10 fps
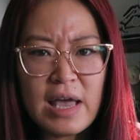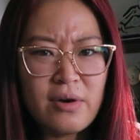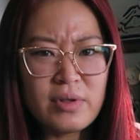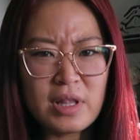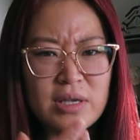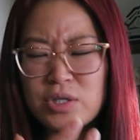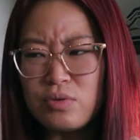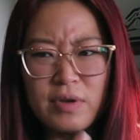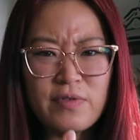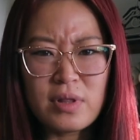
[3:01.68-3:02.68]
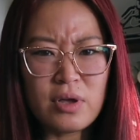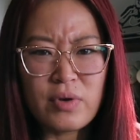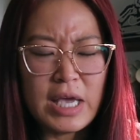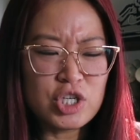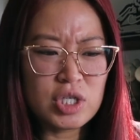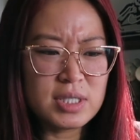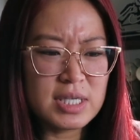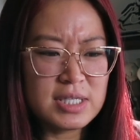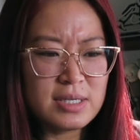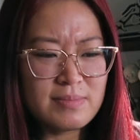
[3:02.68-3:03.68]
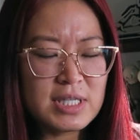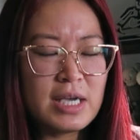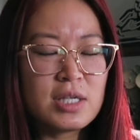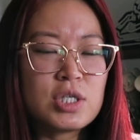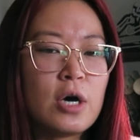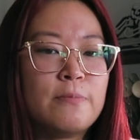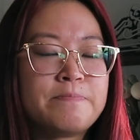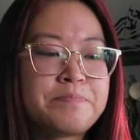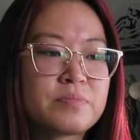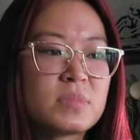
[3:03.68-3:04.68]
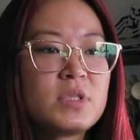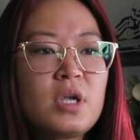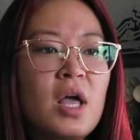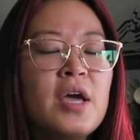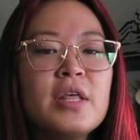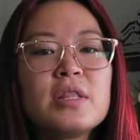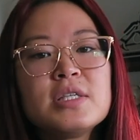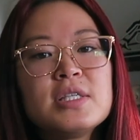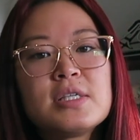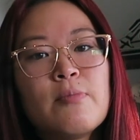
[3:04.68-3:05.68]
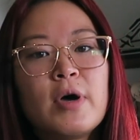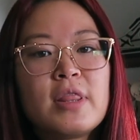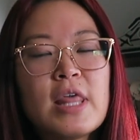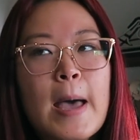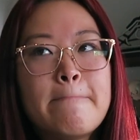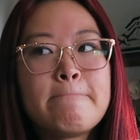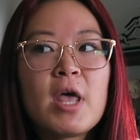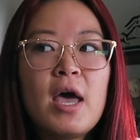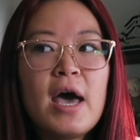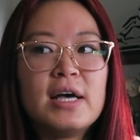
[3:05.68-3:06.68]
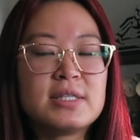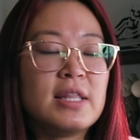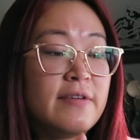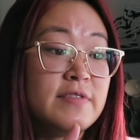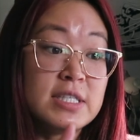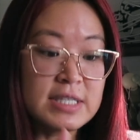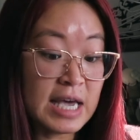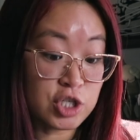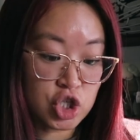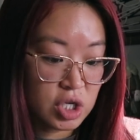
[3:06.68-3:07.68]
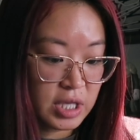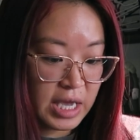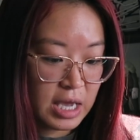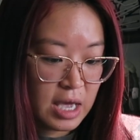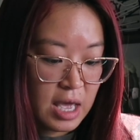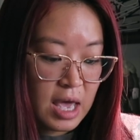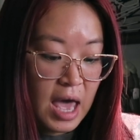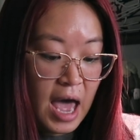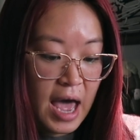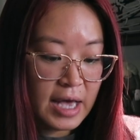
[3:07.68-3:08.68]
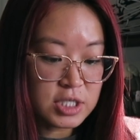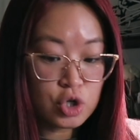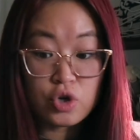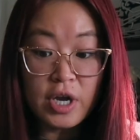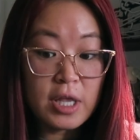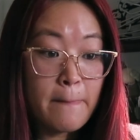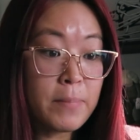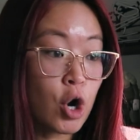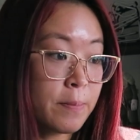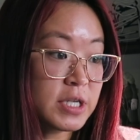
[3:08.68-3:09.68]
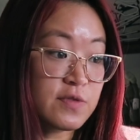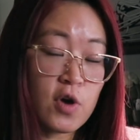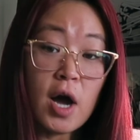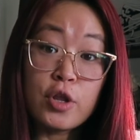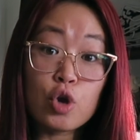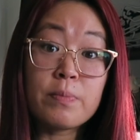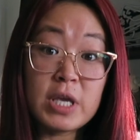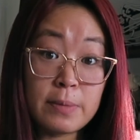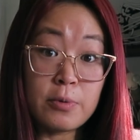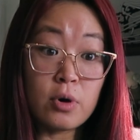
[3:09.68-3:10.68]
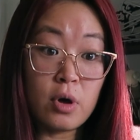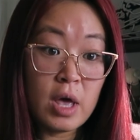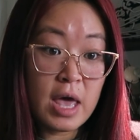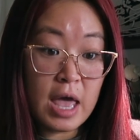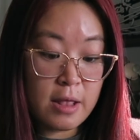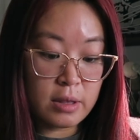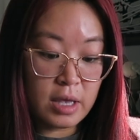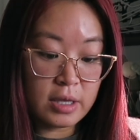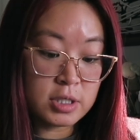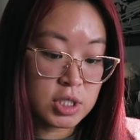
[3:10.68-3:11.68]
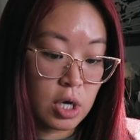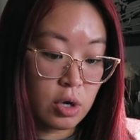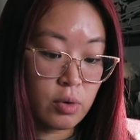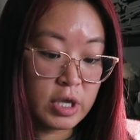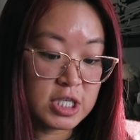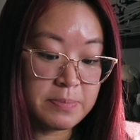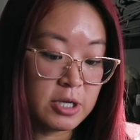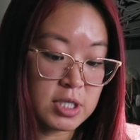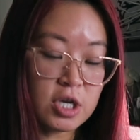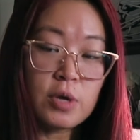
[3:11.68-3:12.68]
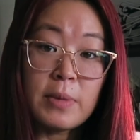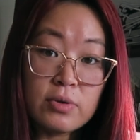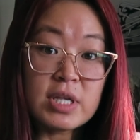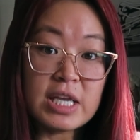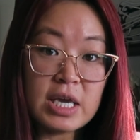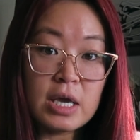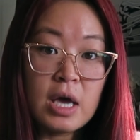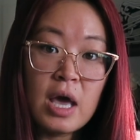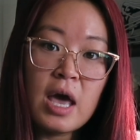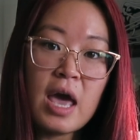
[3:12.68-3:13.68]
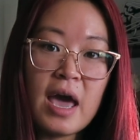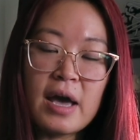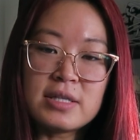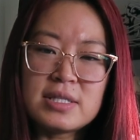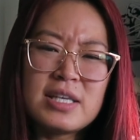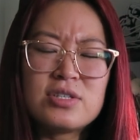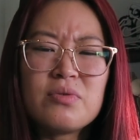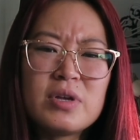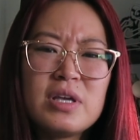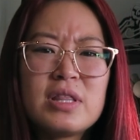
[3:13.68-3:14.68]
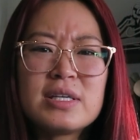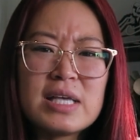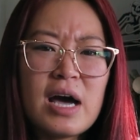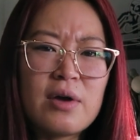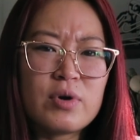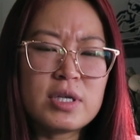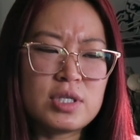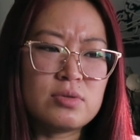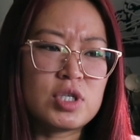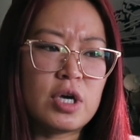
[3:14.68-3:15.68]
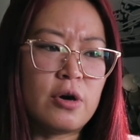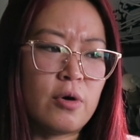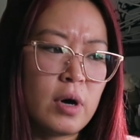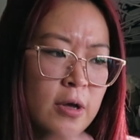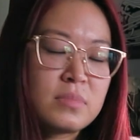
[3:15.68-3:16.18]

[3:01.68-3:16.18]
now in like two different locations, it seems like. So I think this is someone that has lived intentionally, has created purpose for other people, and in so, he's built a community. And these are really things that I want to do too.